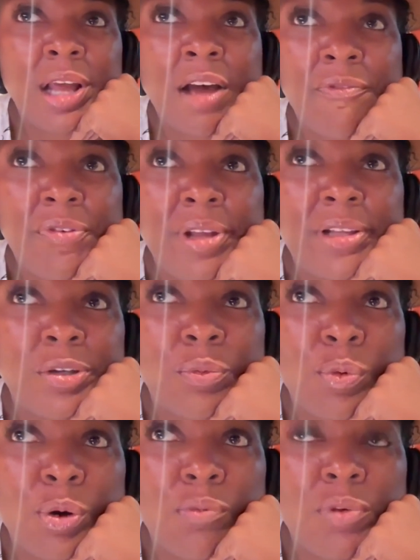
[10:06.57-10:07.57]
I feel like, the
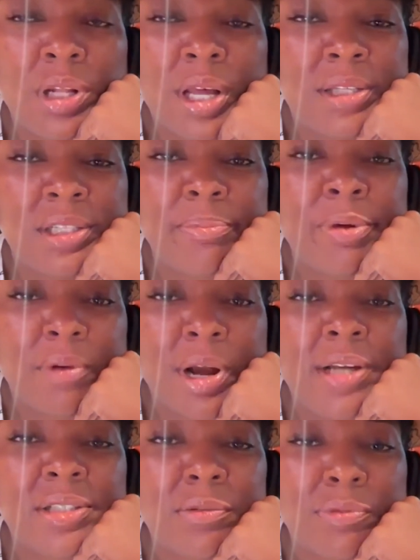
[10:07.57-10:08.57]
world realize that
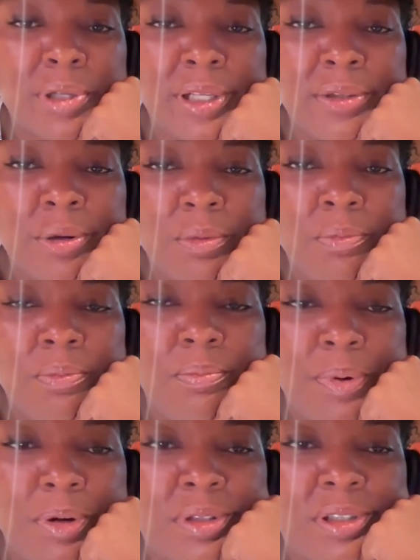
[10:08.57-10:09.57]
Mariah is a really dope
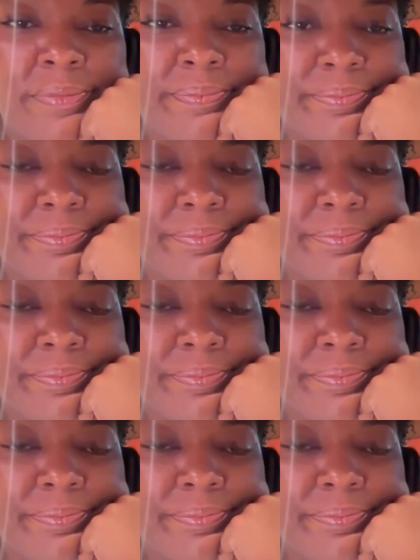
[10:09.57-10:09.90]
person.